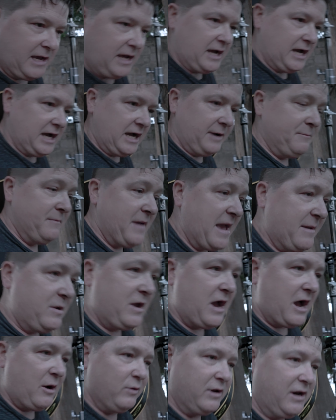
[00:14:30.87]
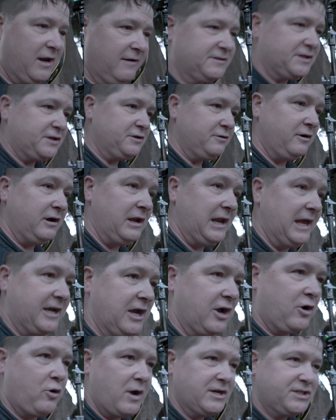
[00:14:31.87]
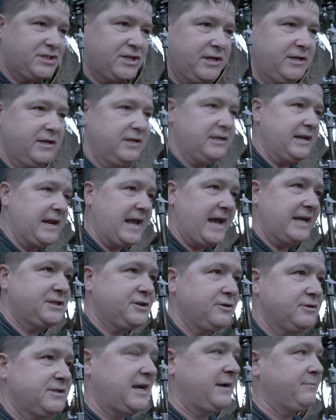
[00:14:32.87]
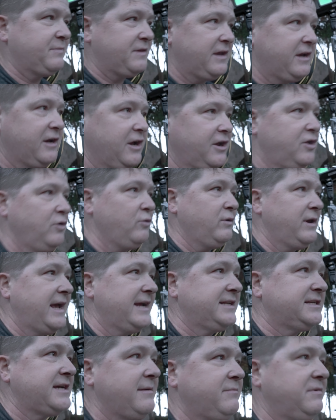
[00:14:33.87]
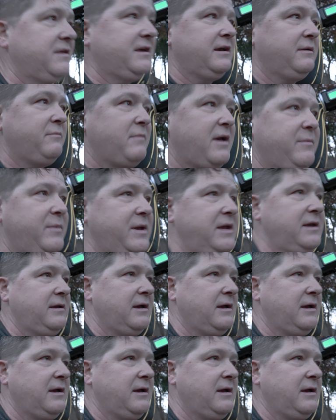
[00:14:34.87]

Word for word: Uh, maybe I would love to do a, like a question and answer type thing, a Q&A type thing, maybe.